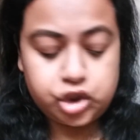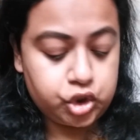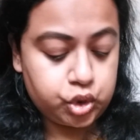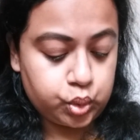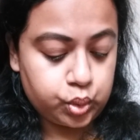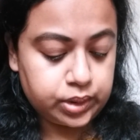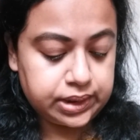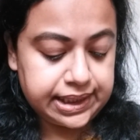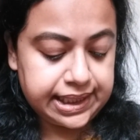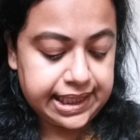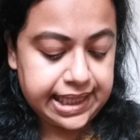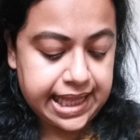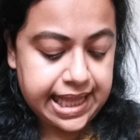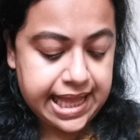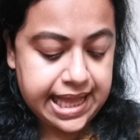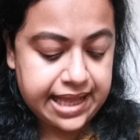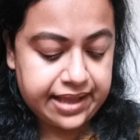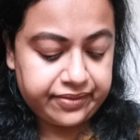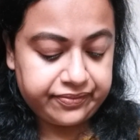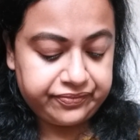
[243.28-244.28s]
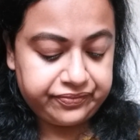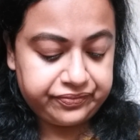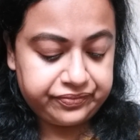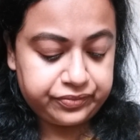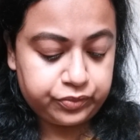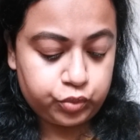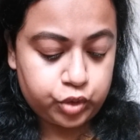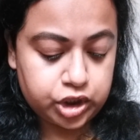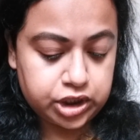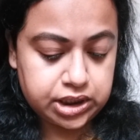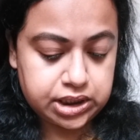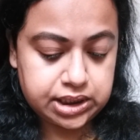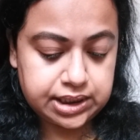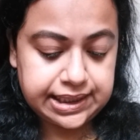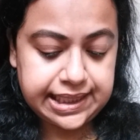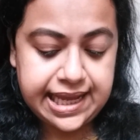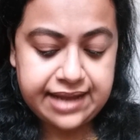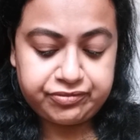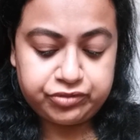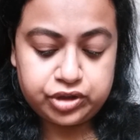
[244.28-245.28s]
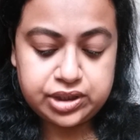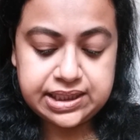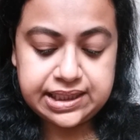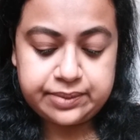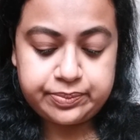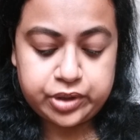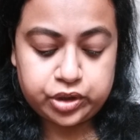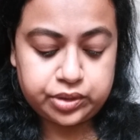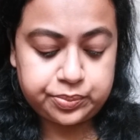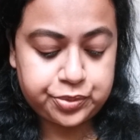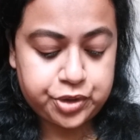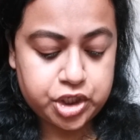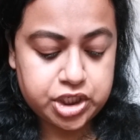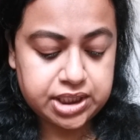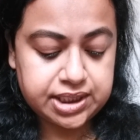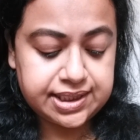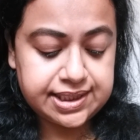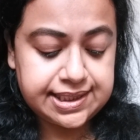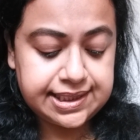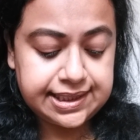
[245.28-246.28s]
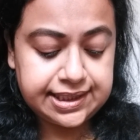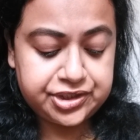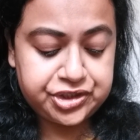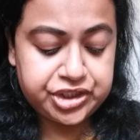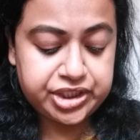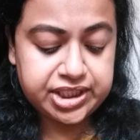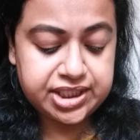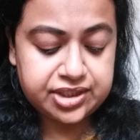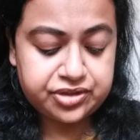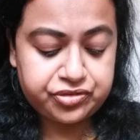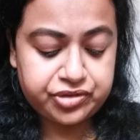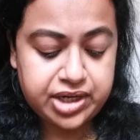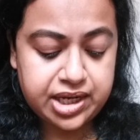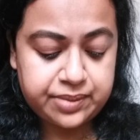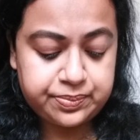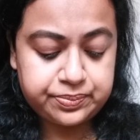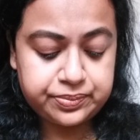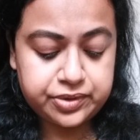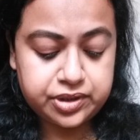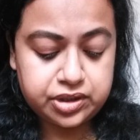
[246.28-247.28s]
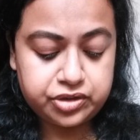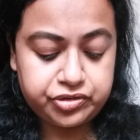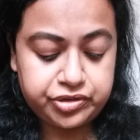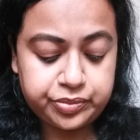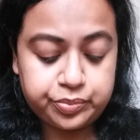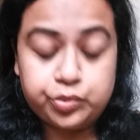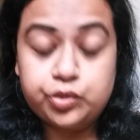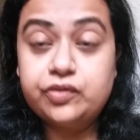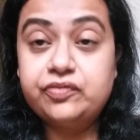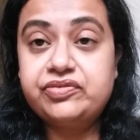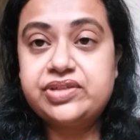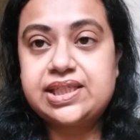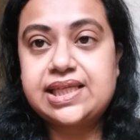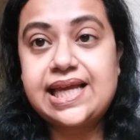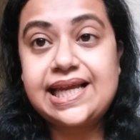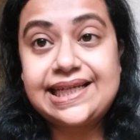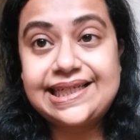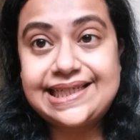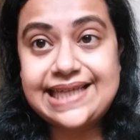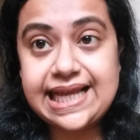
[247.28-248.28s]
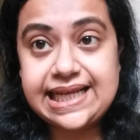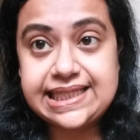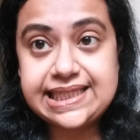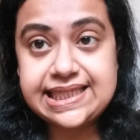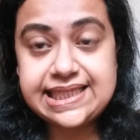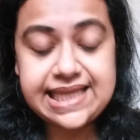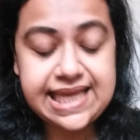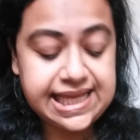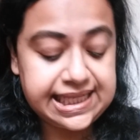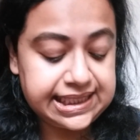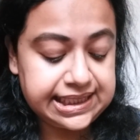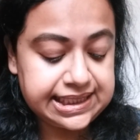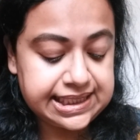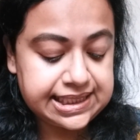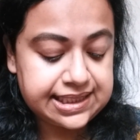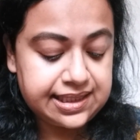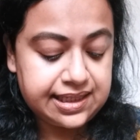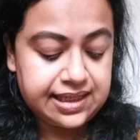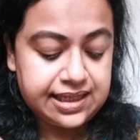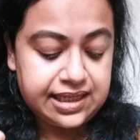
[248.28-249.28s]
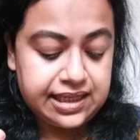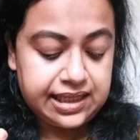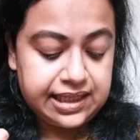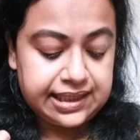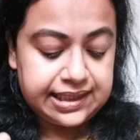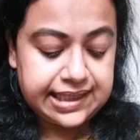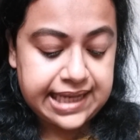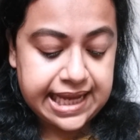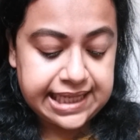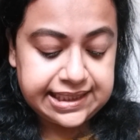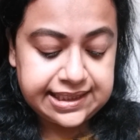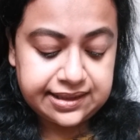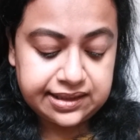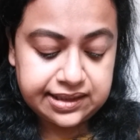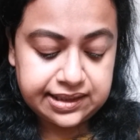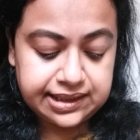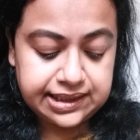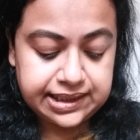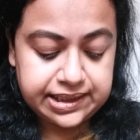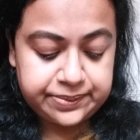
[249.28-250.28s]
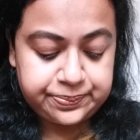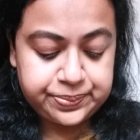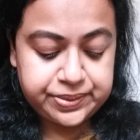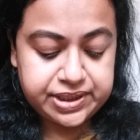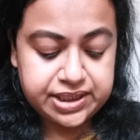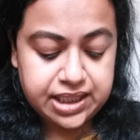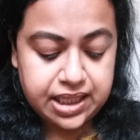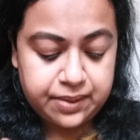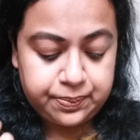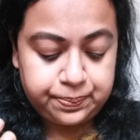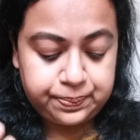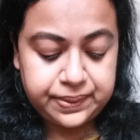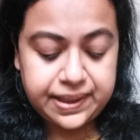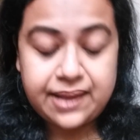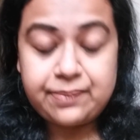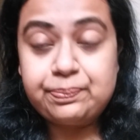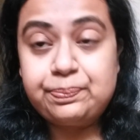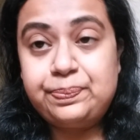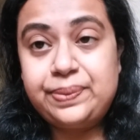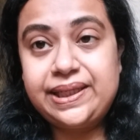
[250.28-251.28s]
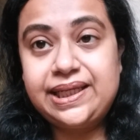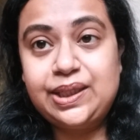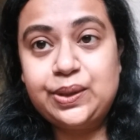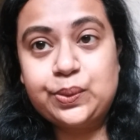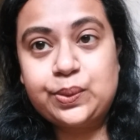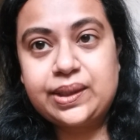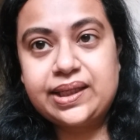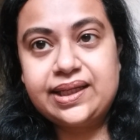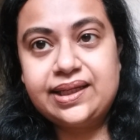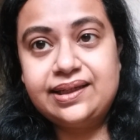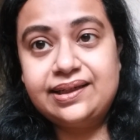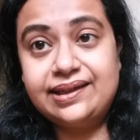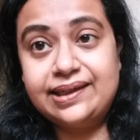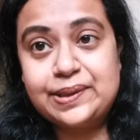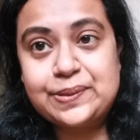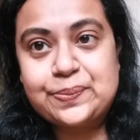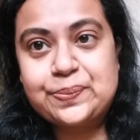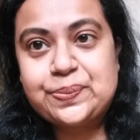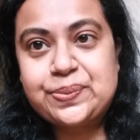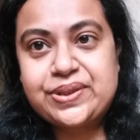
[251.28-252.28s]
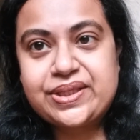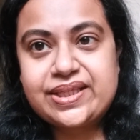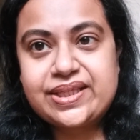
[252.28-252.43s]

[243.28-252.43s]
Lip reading: So what they have to say about the product is Liquid Scrub removes dead cells, lighten the lips, plumpy looking lips.